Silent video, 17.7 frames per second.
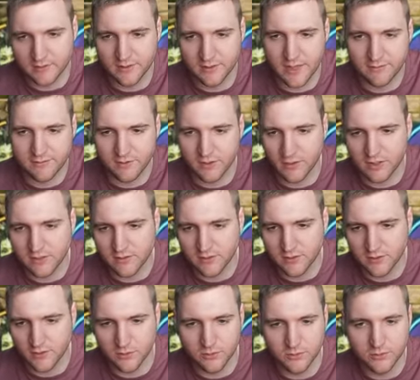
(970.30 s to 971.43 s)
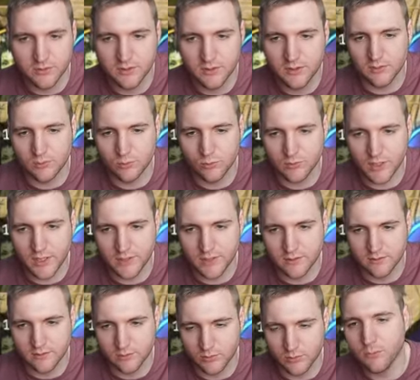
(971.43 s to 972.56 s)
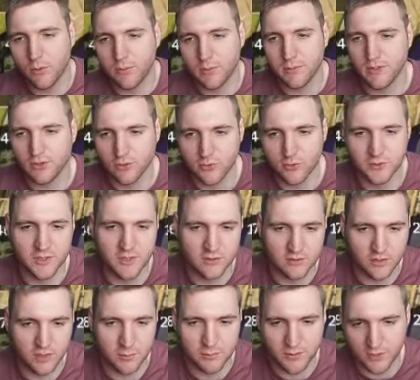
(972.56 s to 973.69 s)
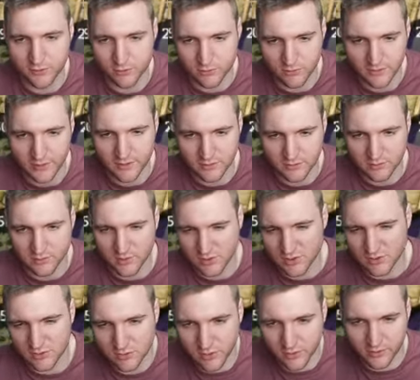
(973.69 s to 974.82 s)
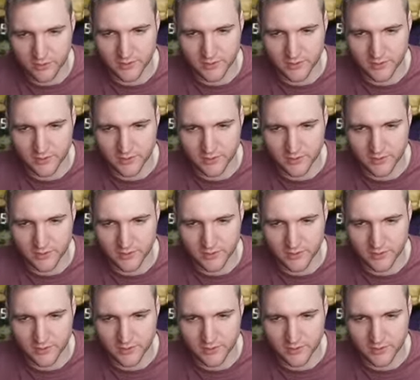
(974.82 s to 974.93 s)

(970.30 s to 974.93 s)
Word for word: together until the wall dies. Probably be during these uh, Blood Ooze phases because she's not